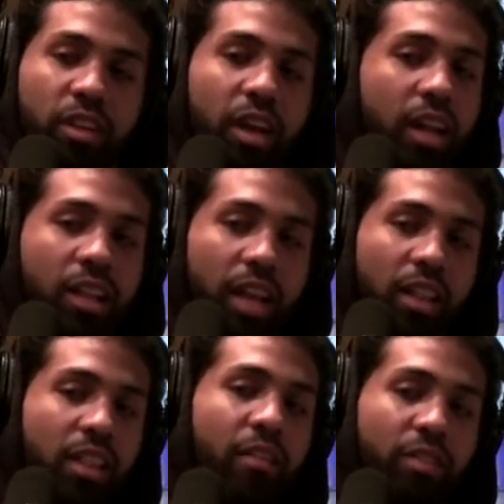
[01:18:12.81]
I, right. Like I
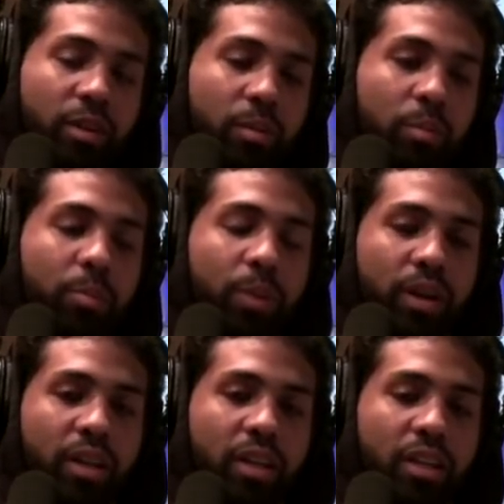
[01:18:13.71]
love it,
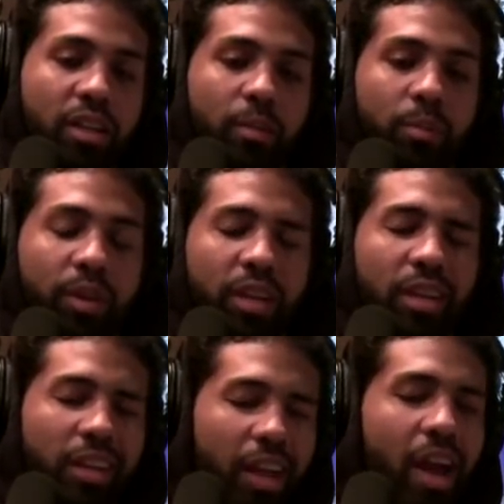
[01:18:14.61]
but but
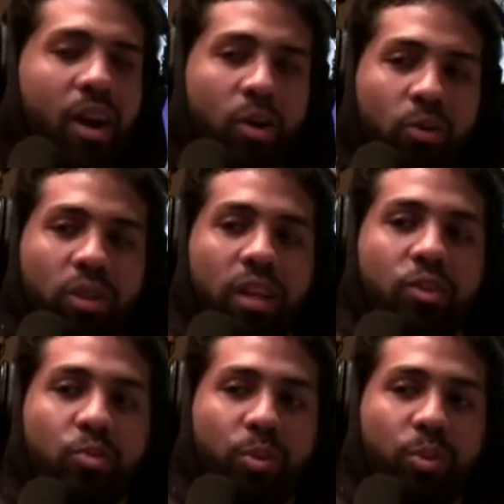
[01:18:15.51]
now like you